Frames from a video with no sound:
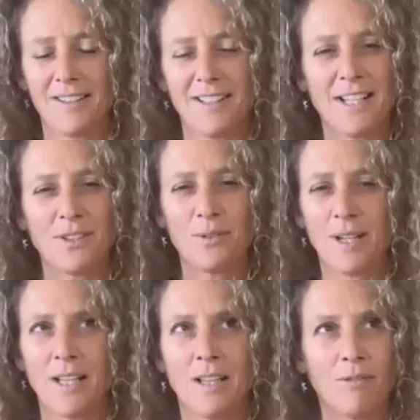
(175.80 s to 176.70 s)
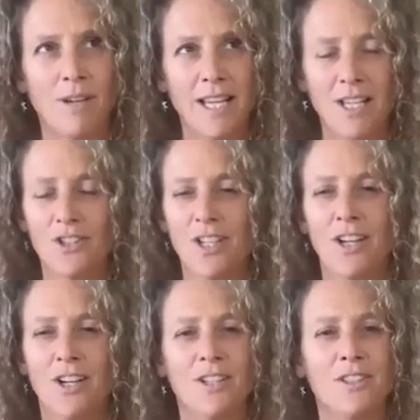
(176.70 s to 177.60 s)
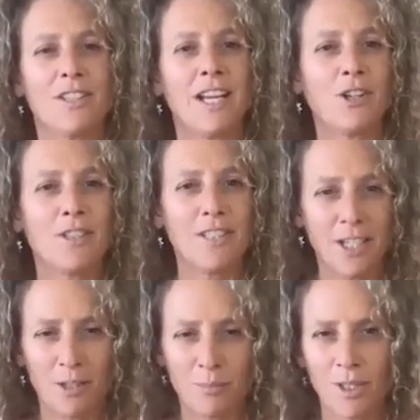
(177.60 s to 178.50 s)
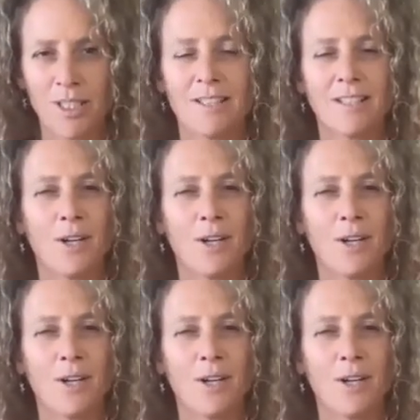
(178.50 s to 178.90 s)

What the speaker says: That's what the Reiki shares, our ceremonies,